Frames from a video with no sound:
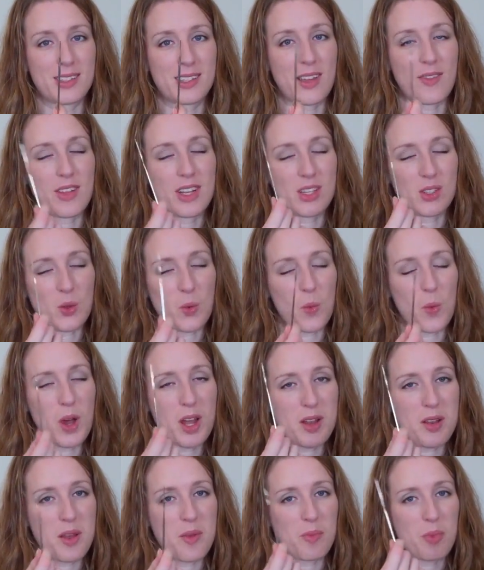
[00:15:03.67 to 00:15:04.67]
A 7 is a
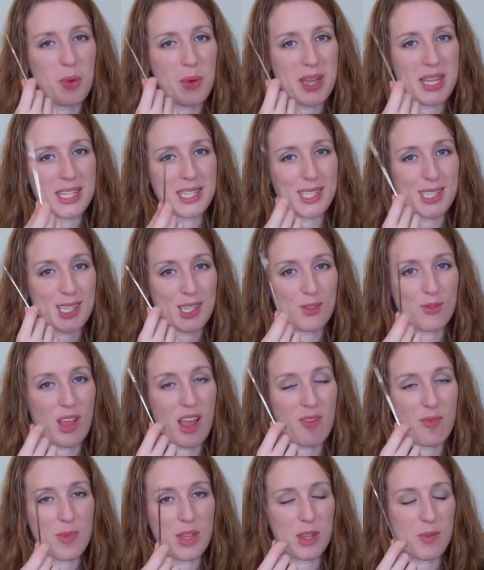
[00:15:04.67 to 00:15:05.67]

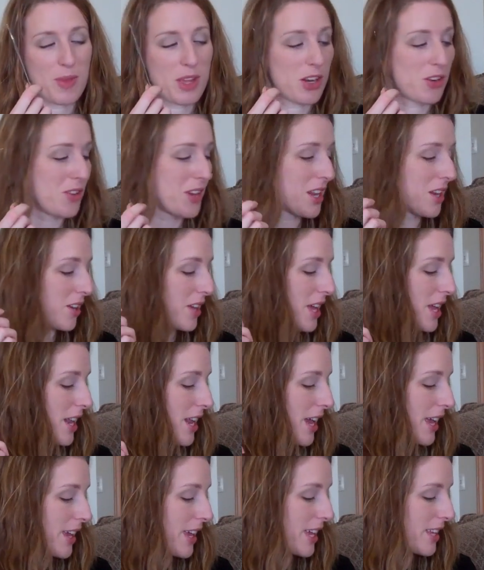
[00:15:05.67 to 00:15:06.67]
1.65 millimeter needle,
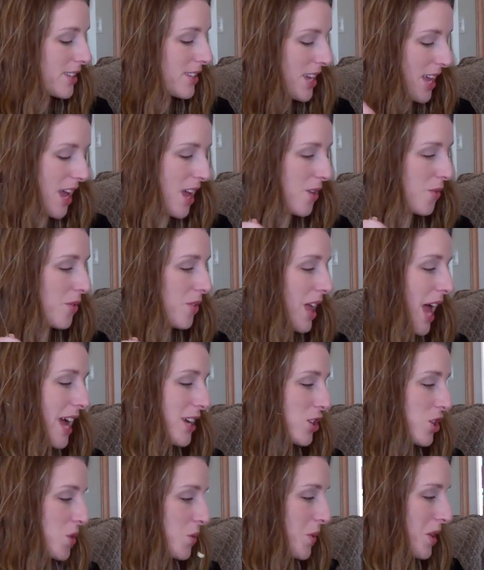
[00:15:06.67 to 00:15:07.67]
and I get 10
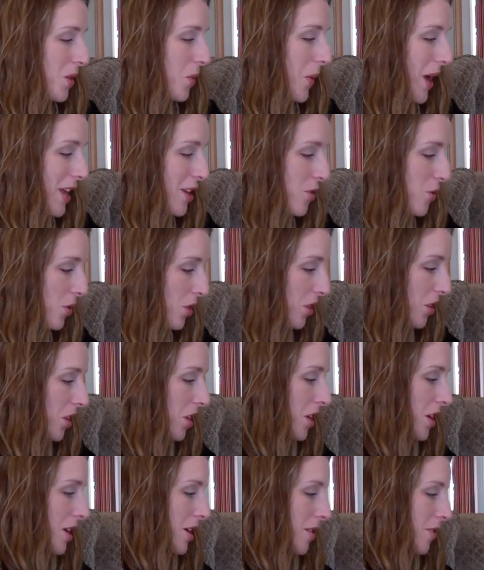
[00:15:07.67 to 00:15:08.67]
lashes with a wet
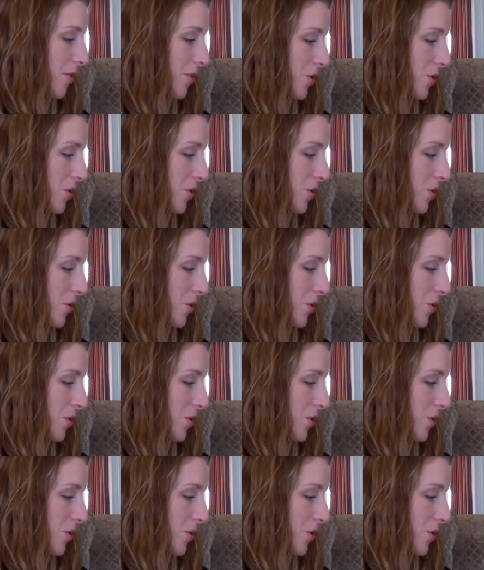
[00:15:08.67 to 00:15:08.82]
noodle